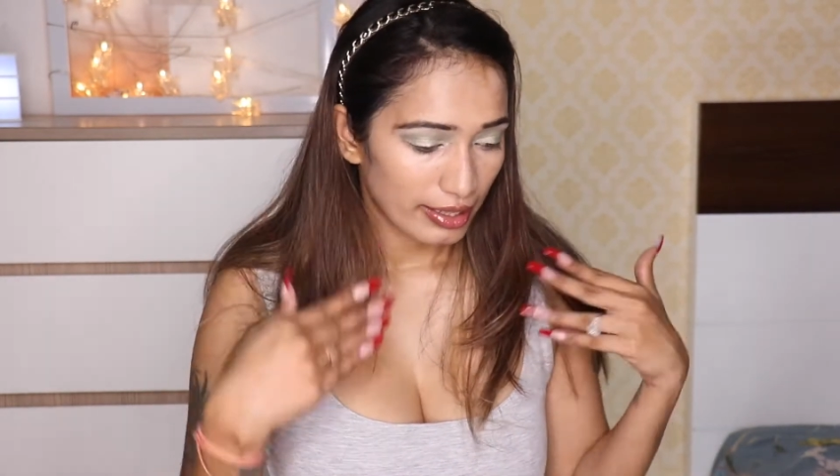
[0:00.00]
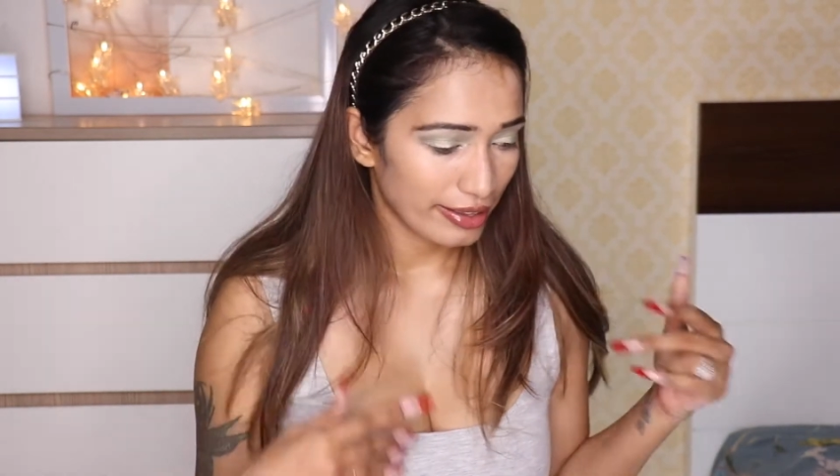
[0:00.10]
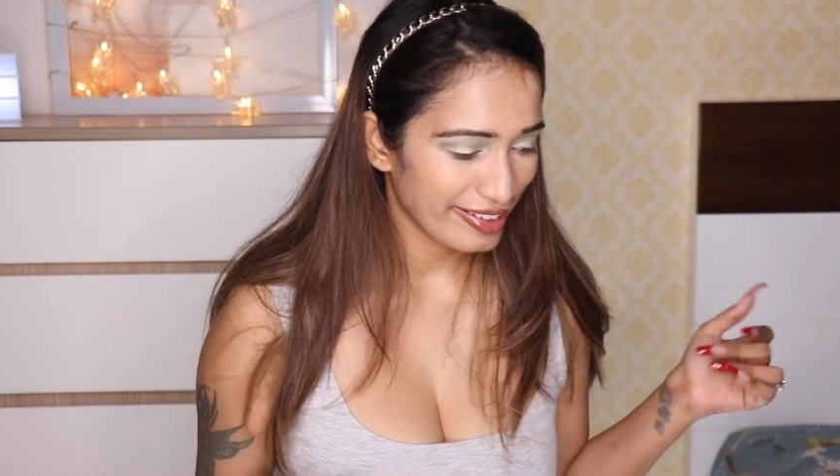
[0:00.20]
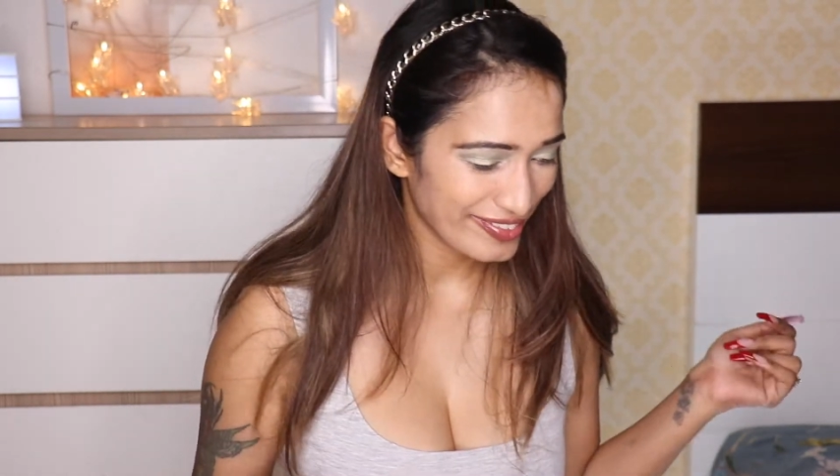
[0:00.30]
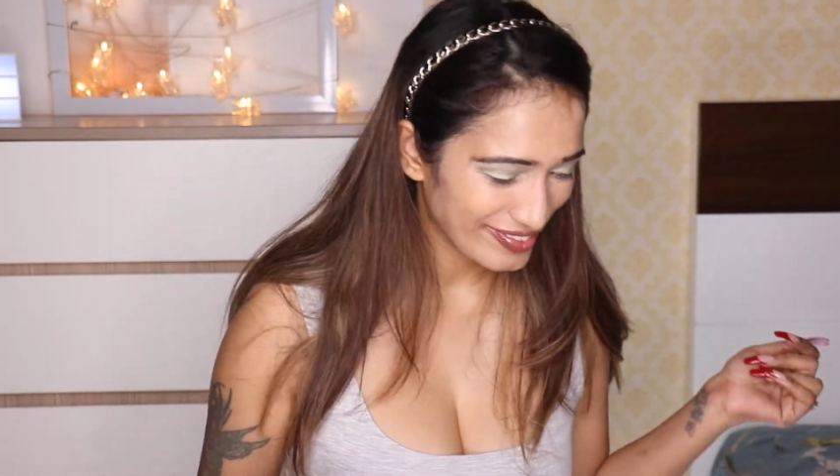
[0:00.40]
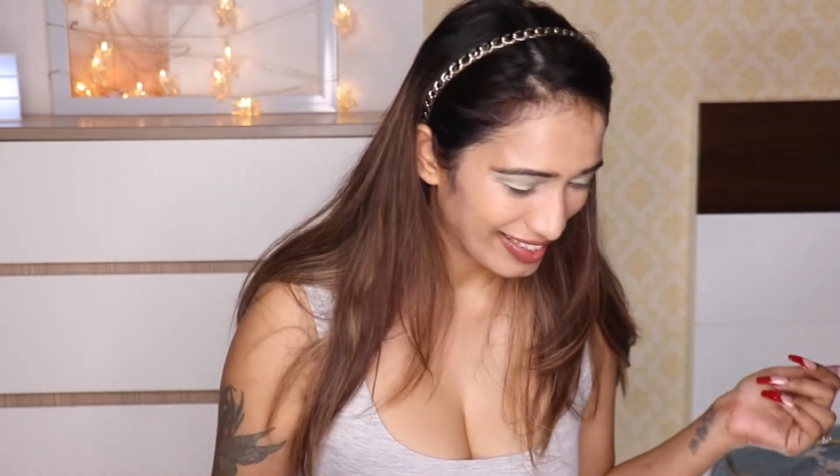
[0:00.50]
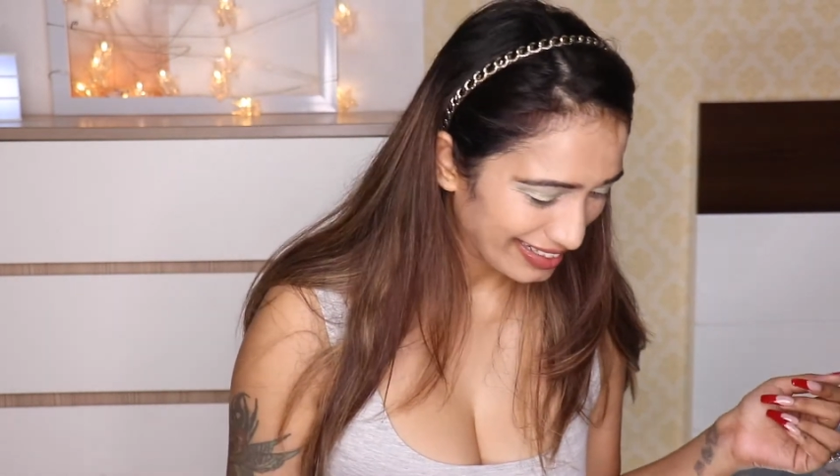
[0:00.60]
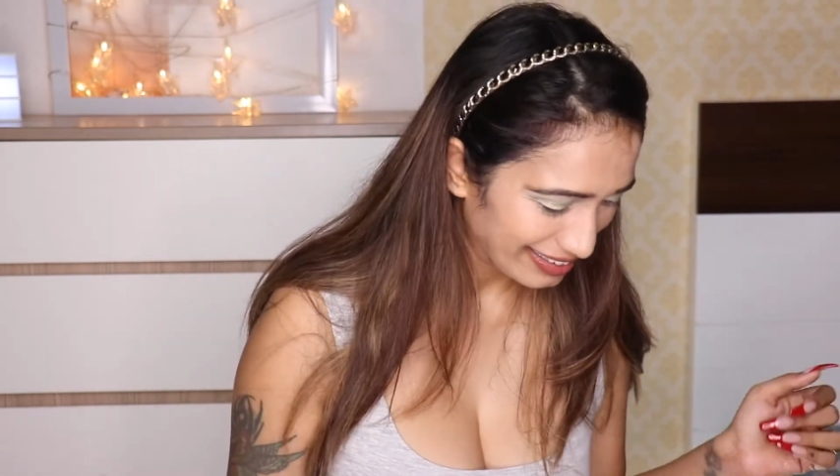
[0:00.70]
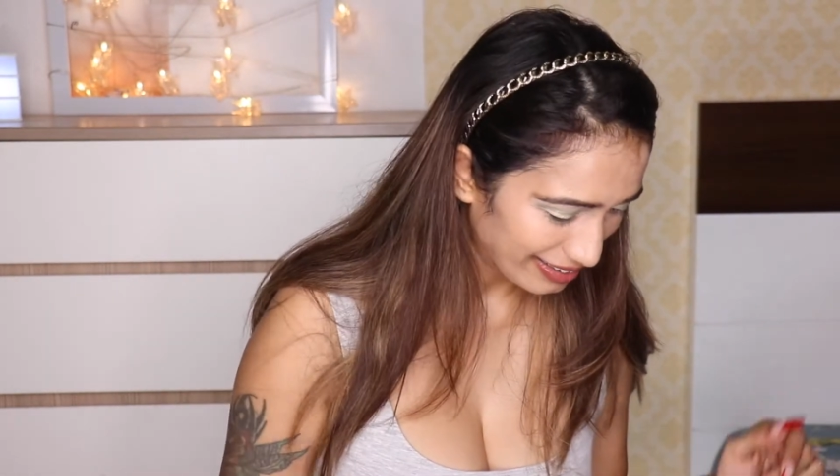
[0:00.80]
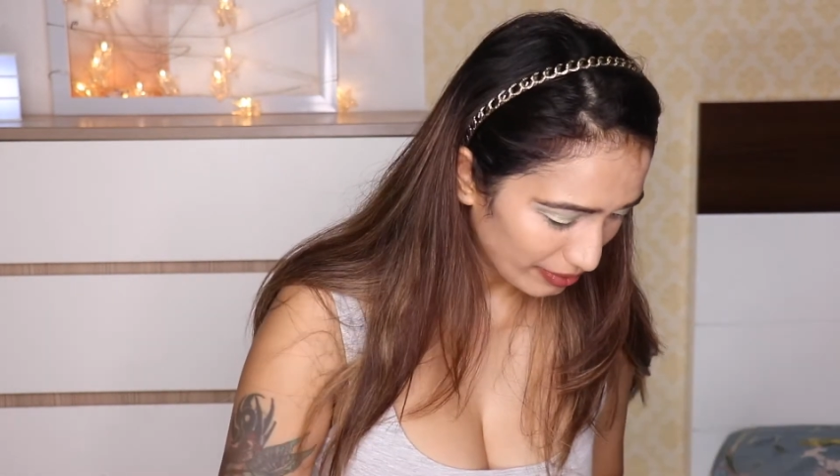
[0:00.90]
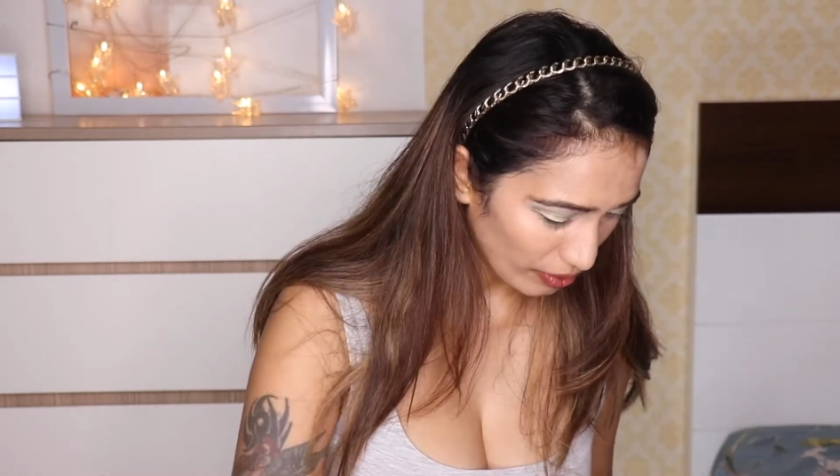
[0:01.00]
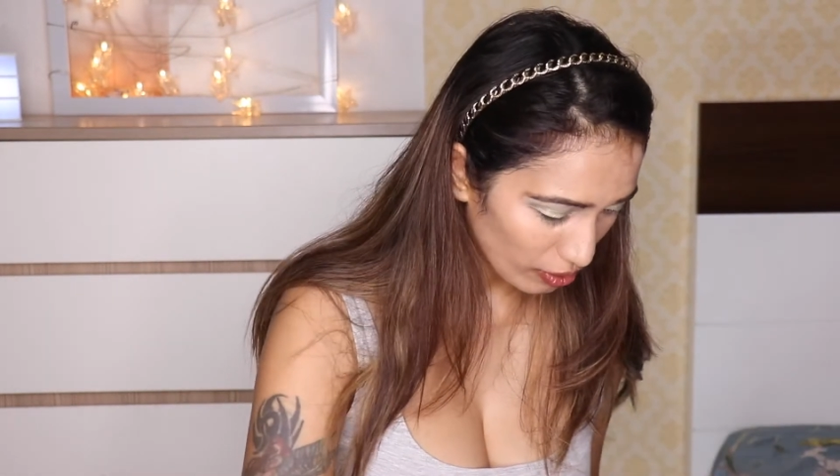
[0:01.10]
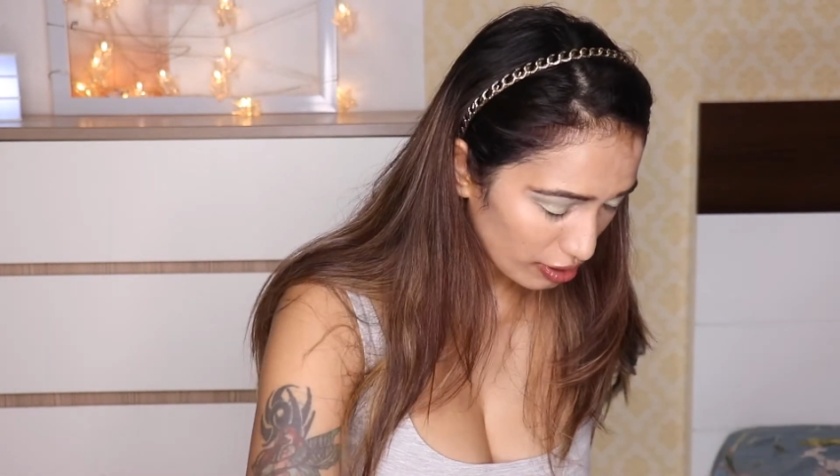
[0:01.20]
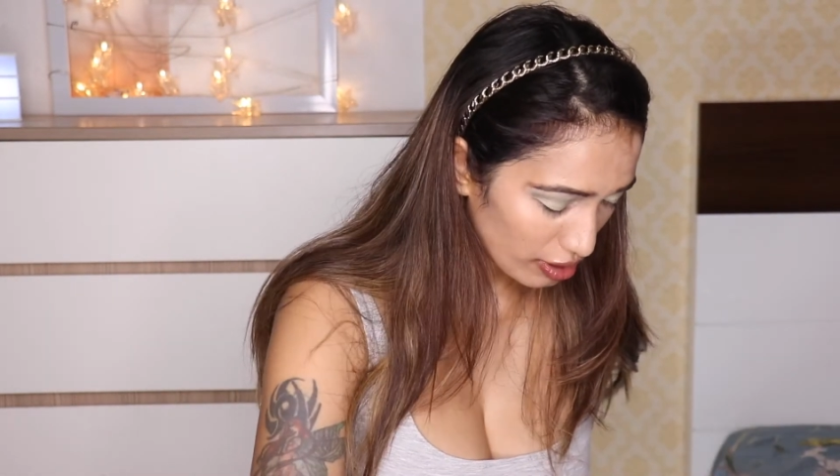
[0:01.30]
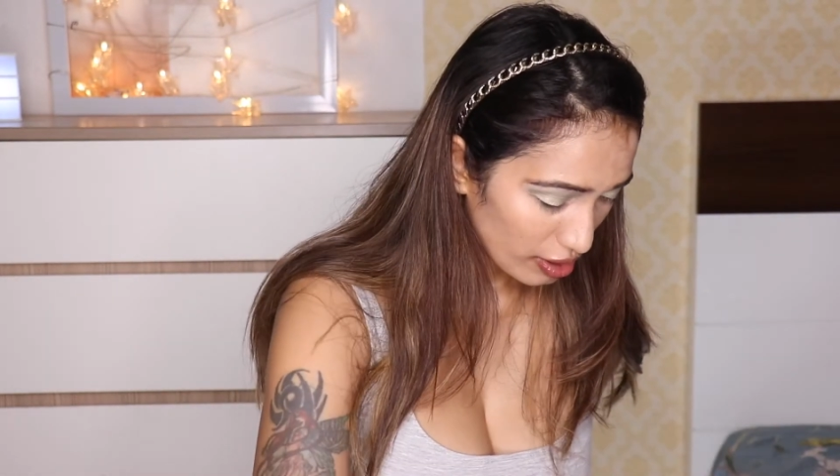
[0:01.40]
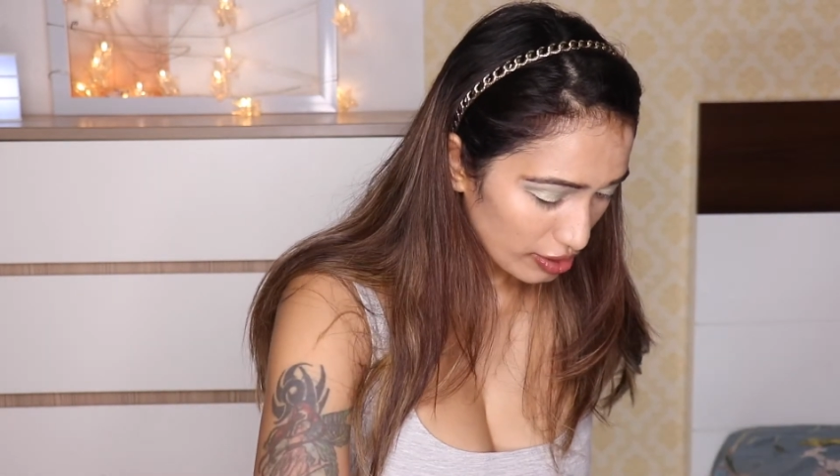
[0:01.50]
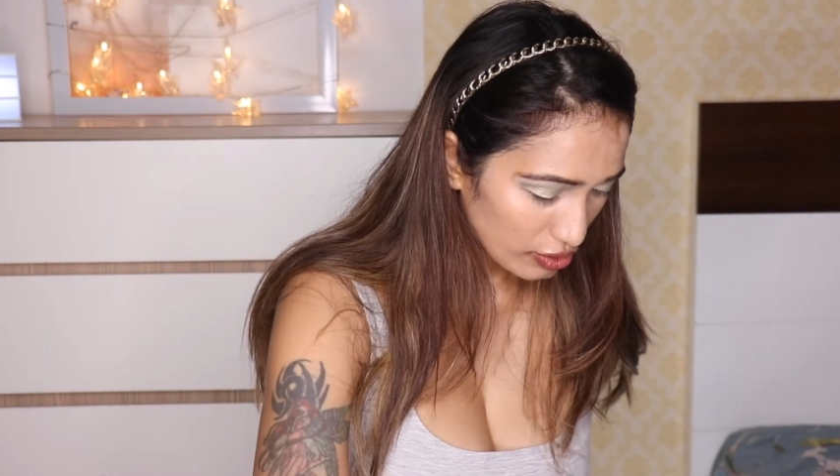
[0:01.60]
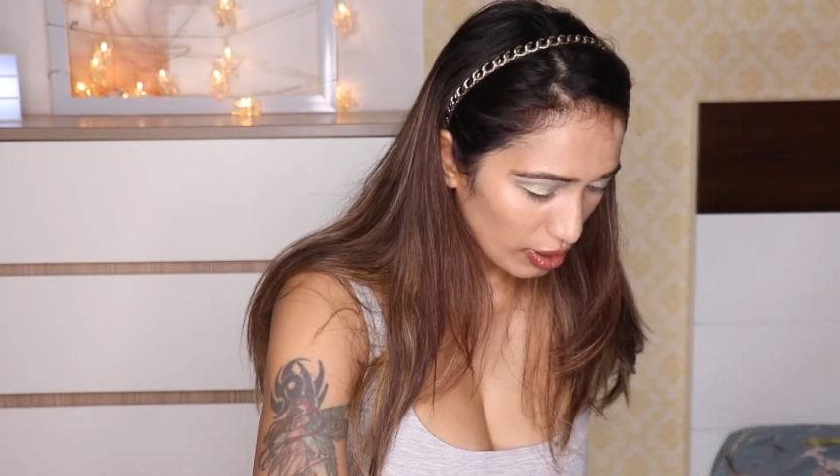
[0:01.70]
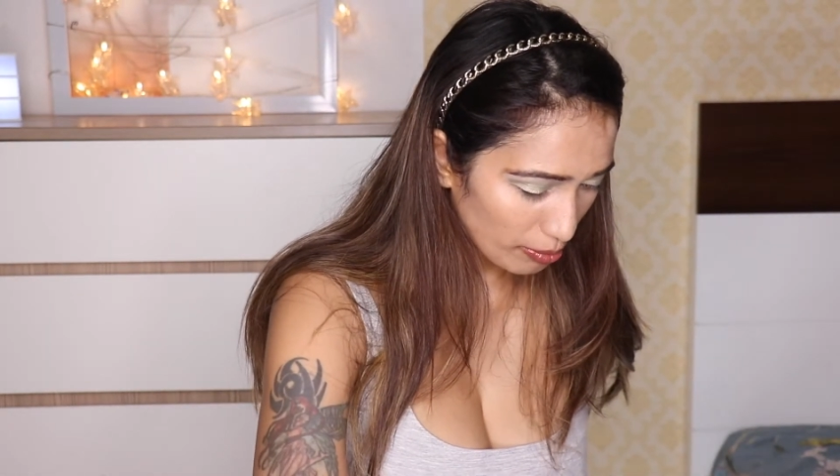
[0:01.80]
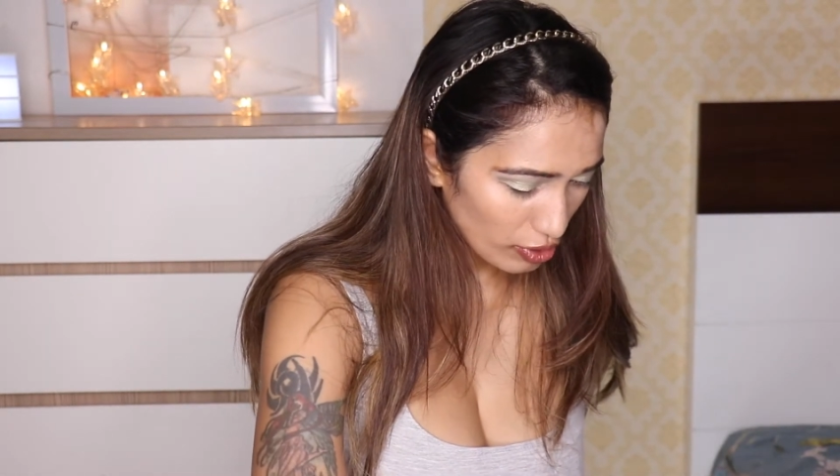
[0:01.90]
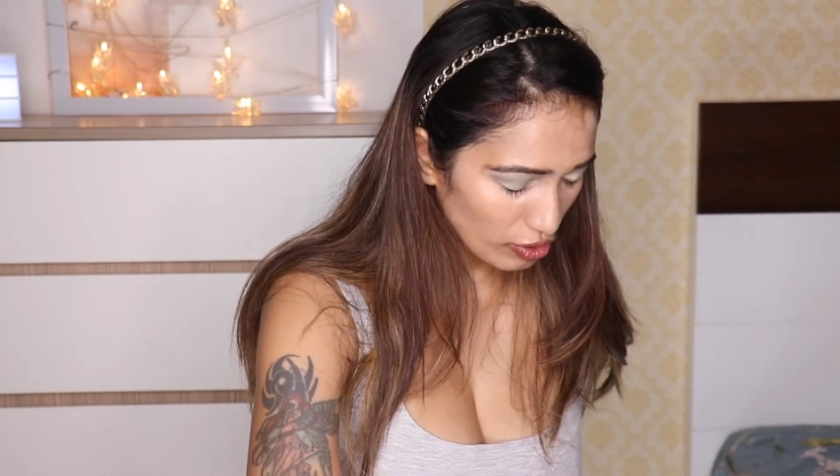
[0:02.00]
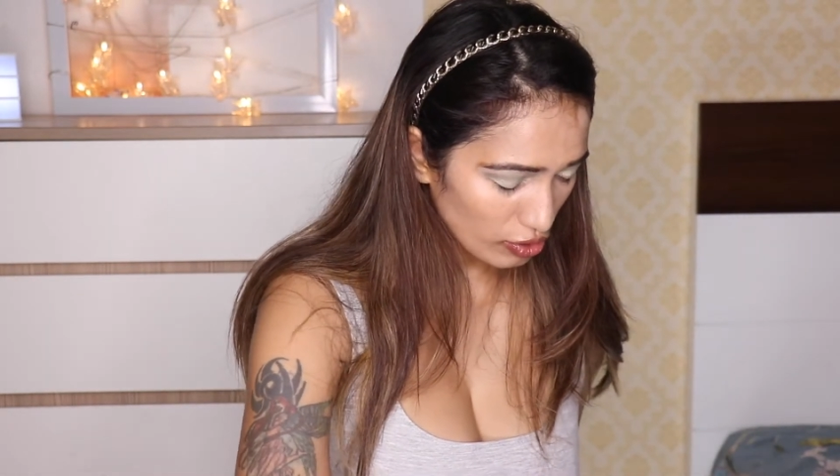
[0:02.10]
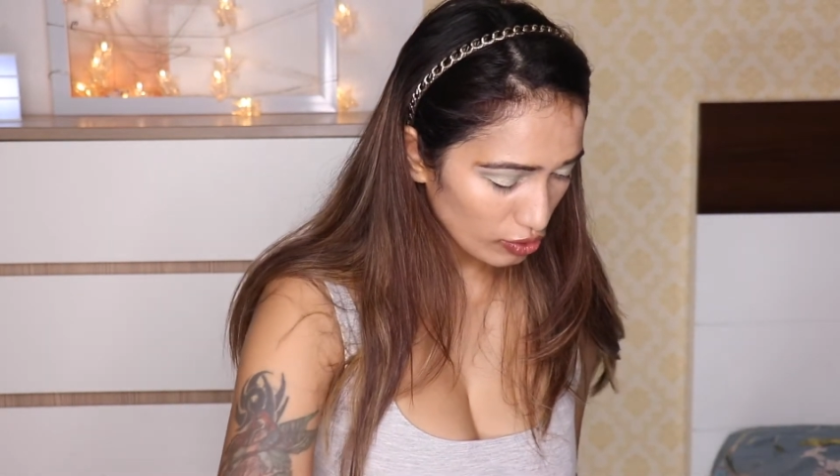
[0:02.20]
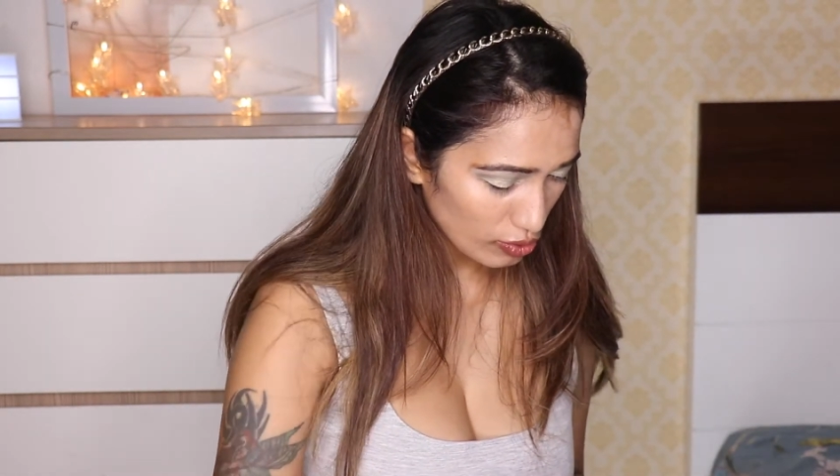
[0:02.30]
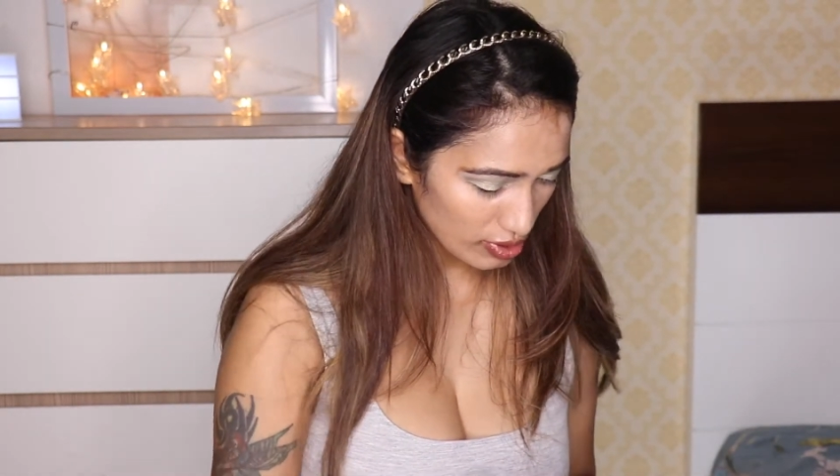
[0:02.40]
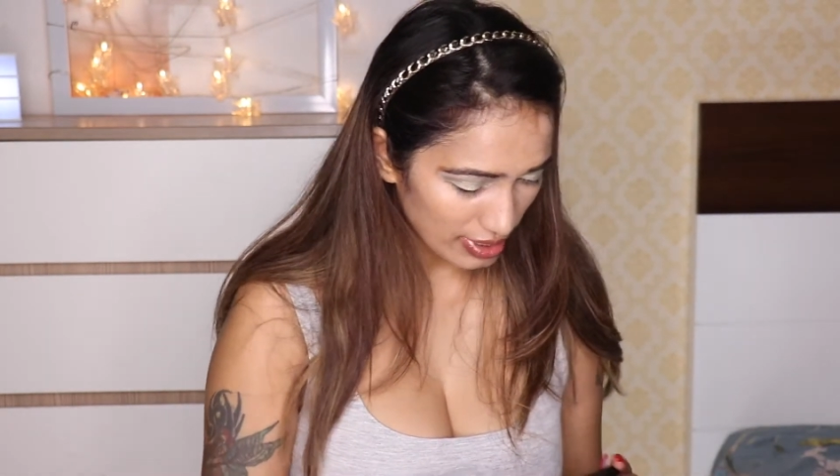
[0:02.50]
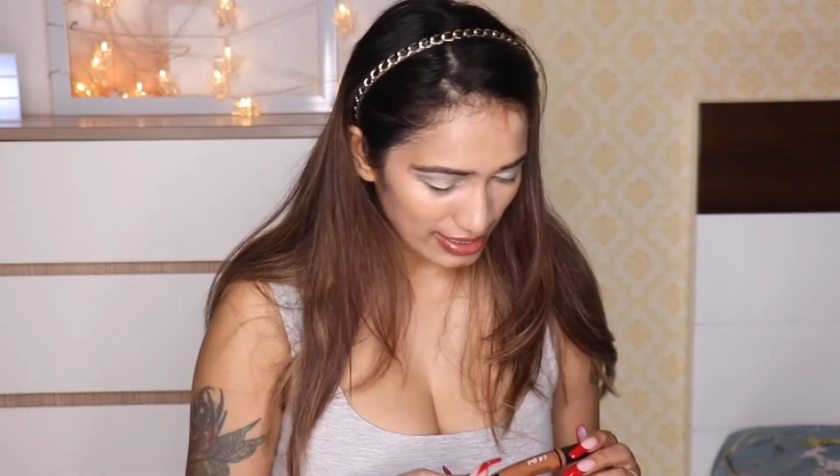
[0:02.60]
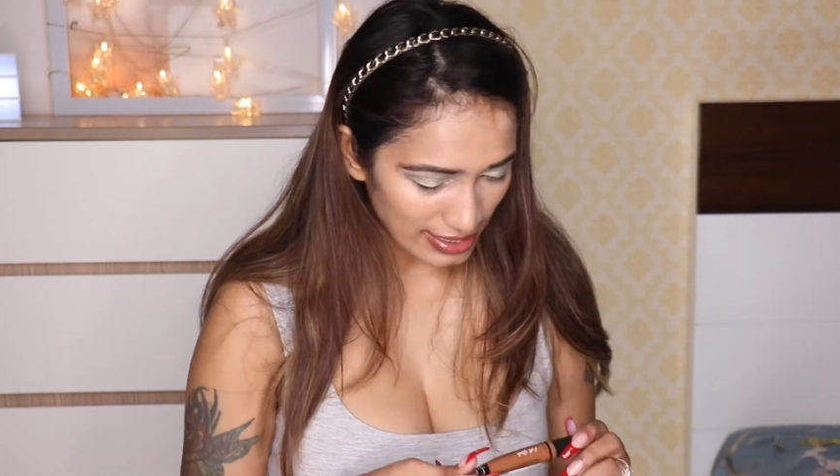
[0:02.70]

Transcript: I'm feeling a little hot. So I'm going to use this